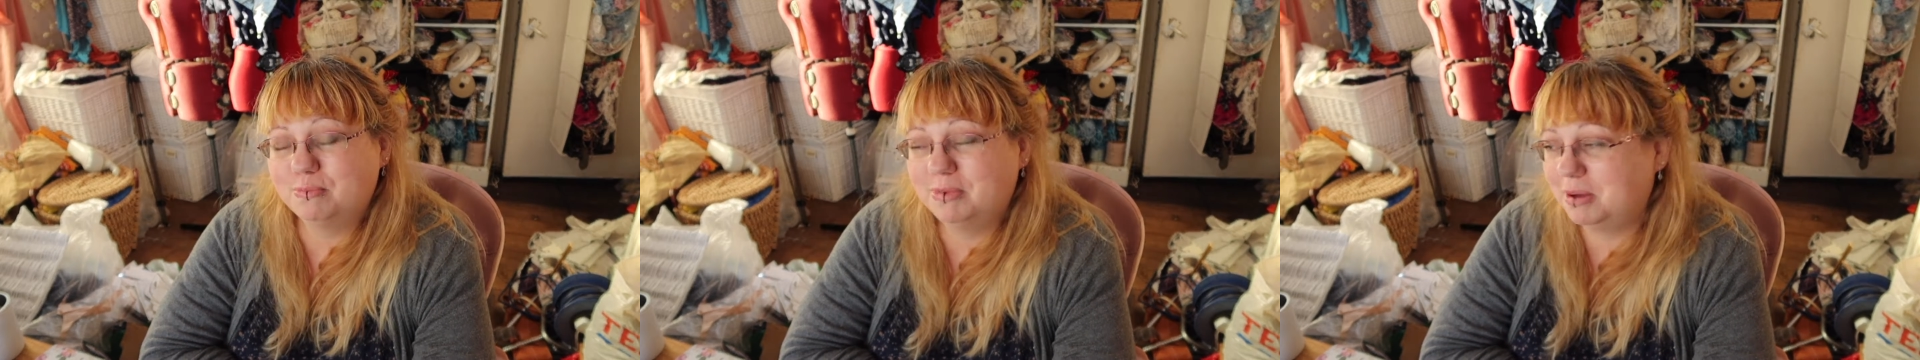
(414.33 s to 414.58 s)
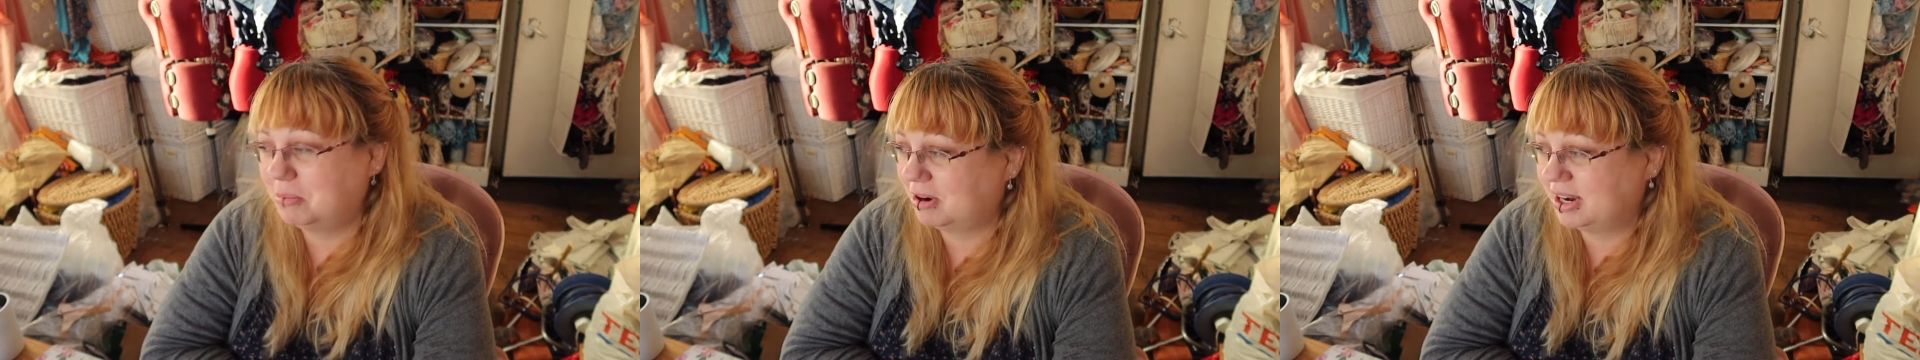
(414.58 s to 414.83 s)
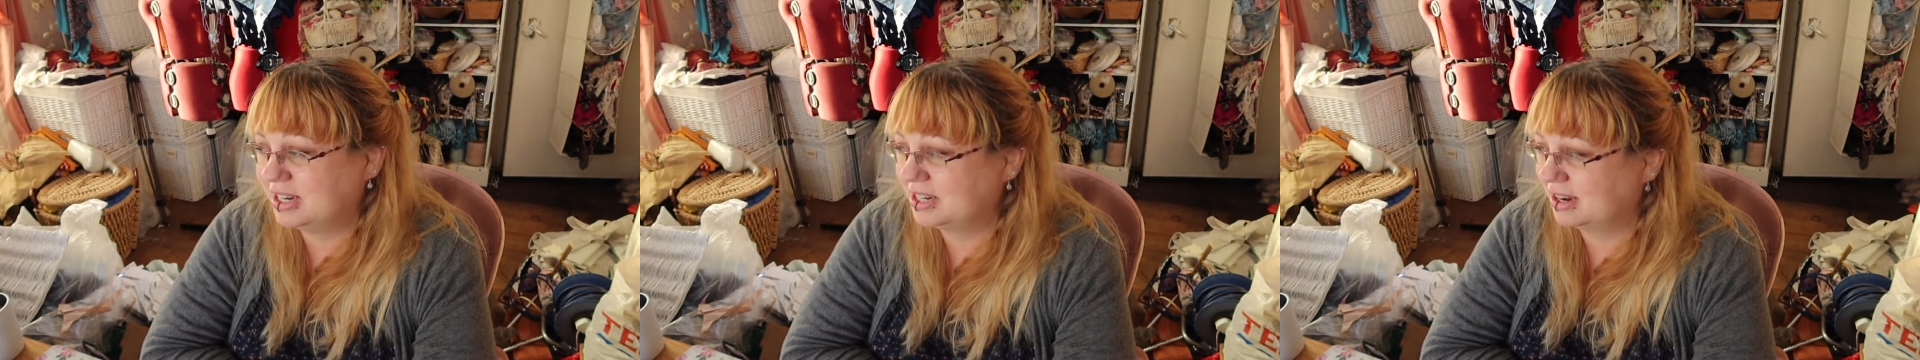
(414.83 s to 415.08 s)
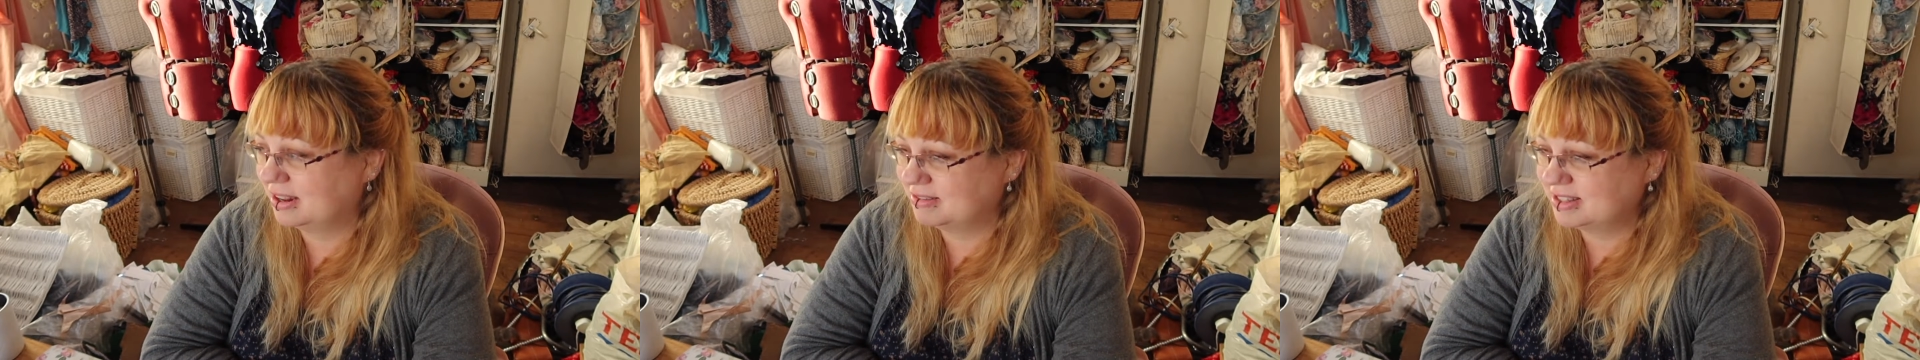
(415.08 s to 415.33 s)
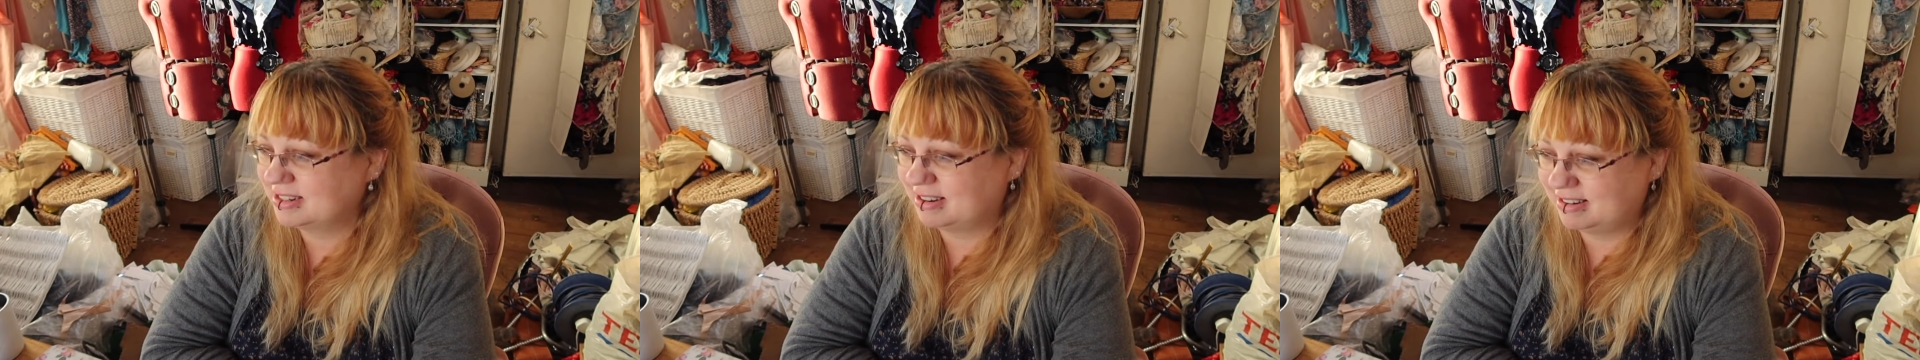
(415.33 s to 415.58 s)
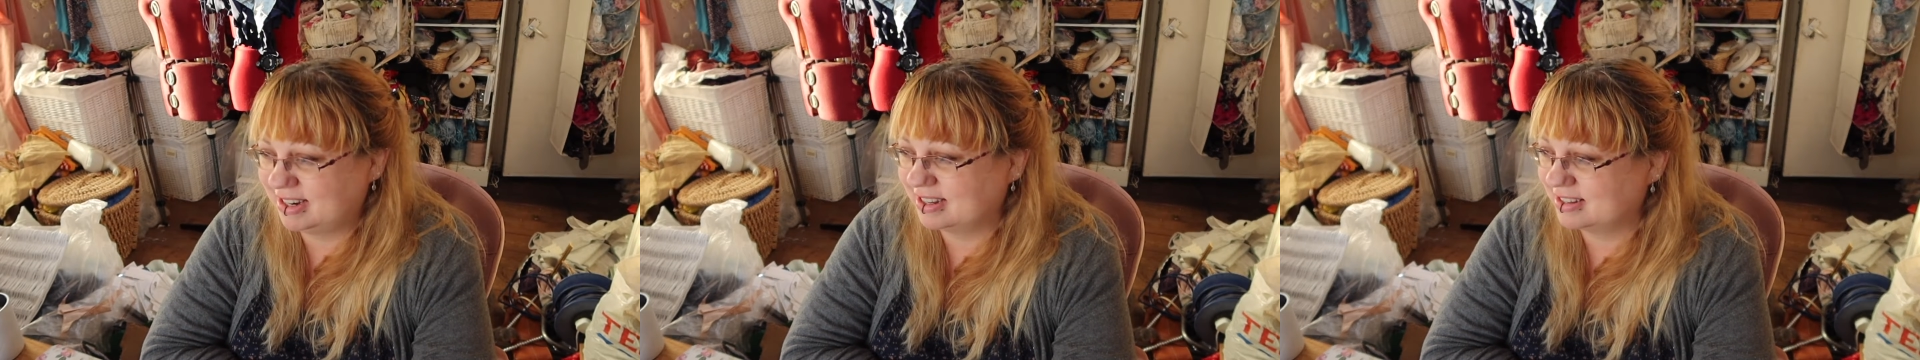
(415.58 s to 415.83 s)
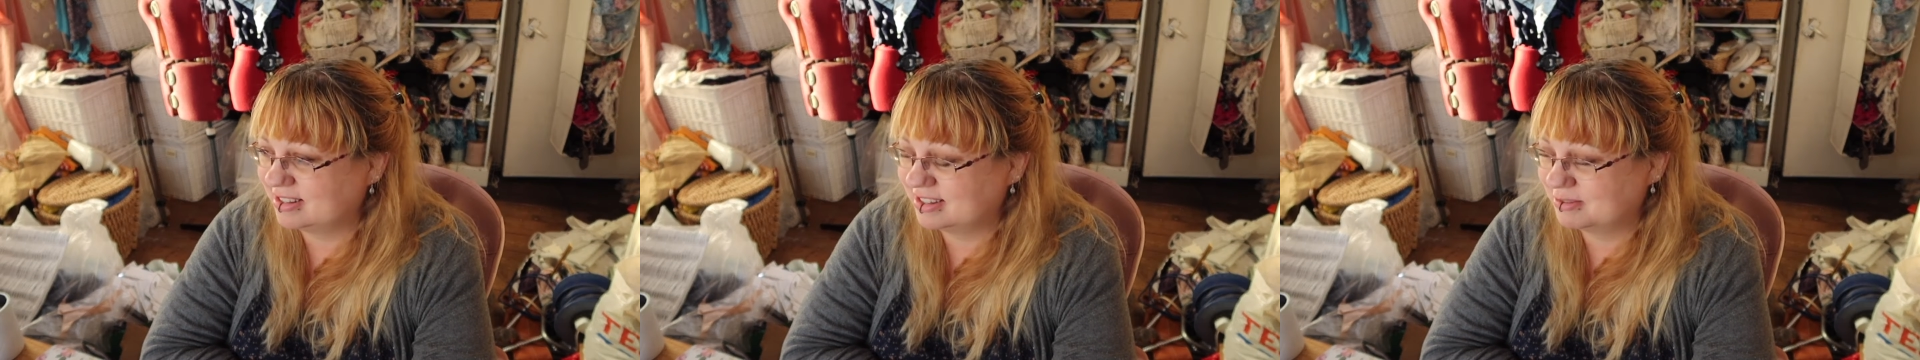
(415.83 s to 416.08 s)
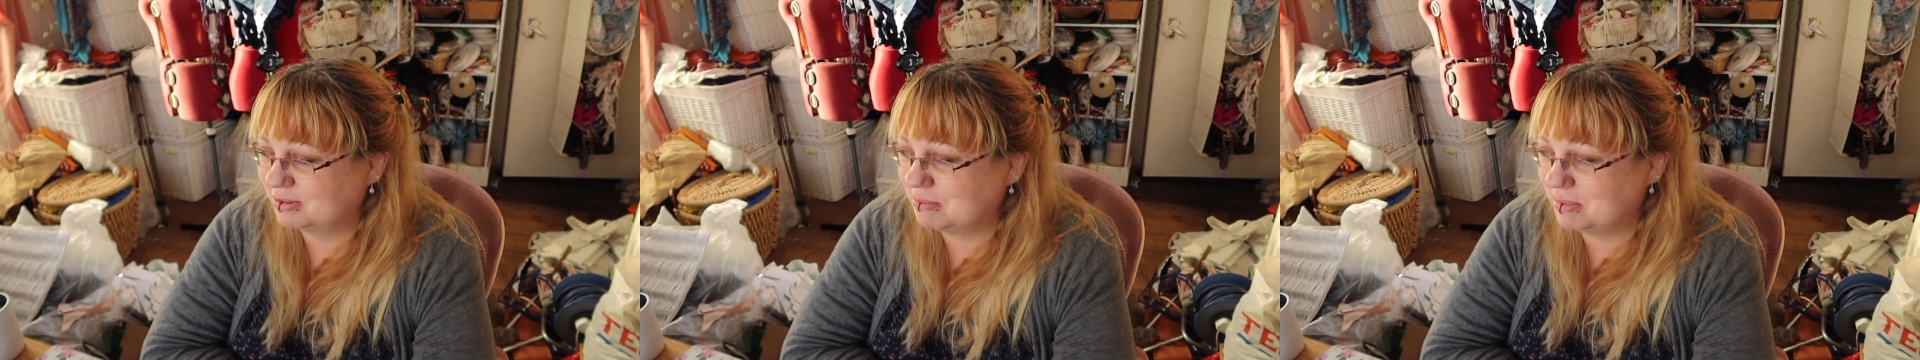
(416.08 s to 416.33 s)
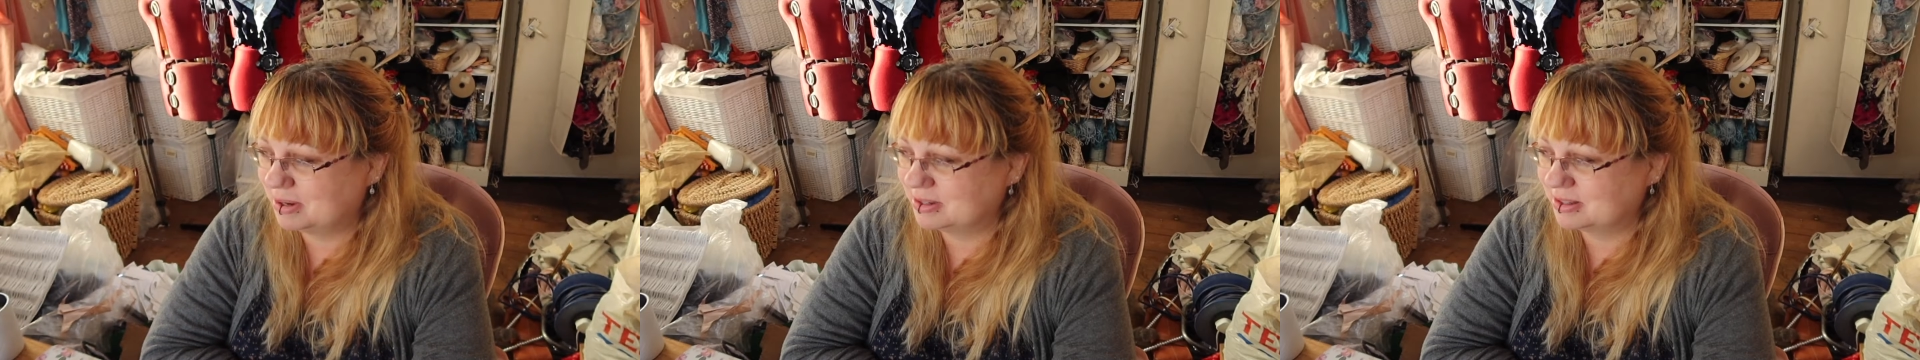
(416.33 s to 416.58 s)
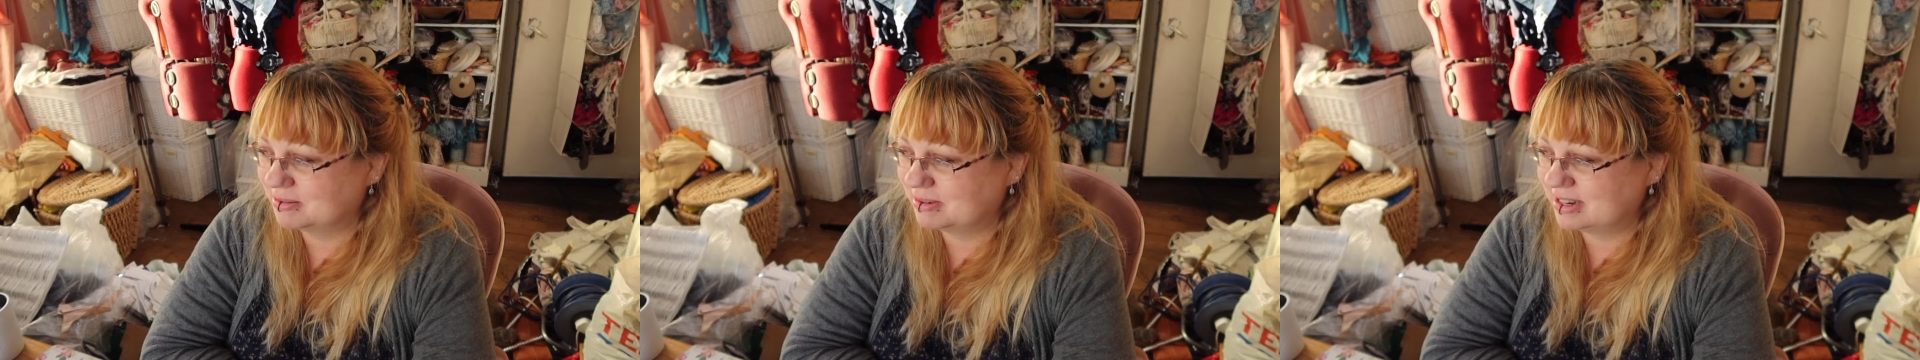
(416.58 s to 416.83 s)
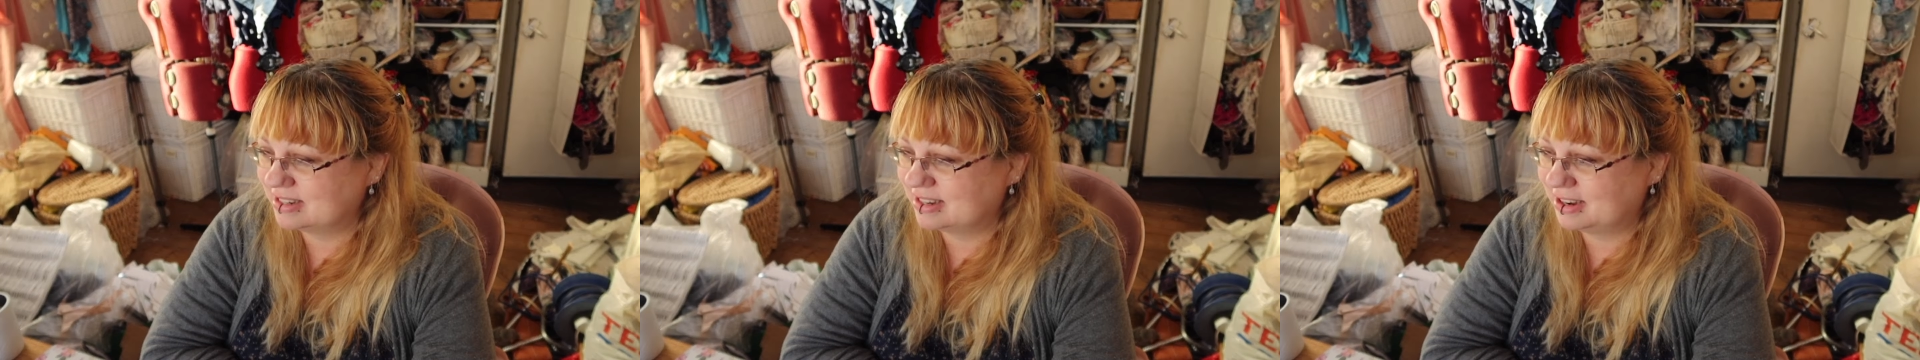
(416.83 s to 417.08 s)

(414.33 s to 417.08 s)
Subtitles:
murmuration of starlings just went past the window.